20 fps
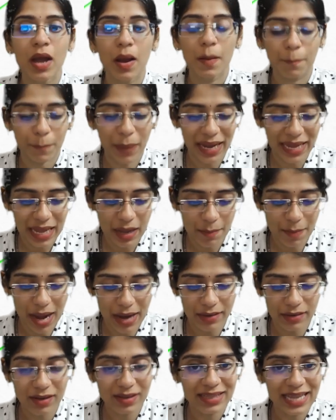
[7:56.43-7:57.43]
pia
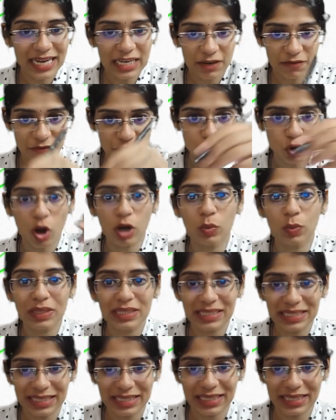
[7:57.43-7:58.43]
mater, that I have drawn
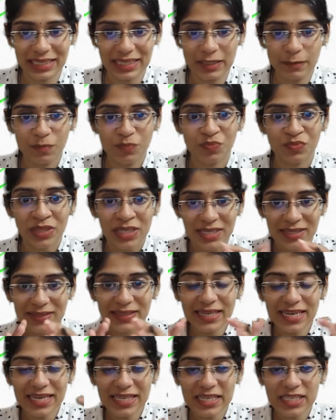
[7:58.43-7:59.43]
with green.
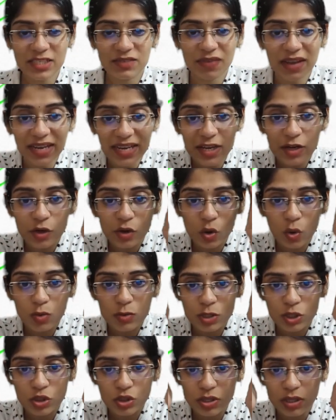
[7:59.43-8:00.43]
See, it is very
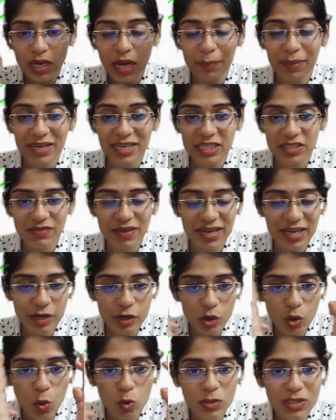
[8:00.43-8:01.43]
close to the, it's very
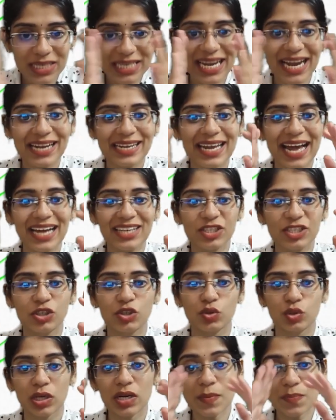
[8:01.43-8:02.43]
closely attached to
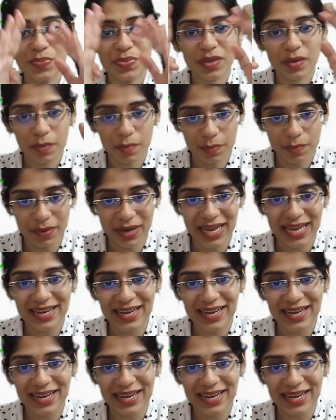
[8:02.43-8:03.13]
the brain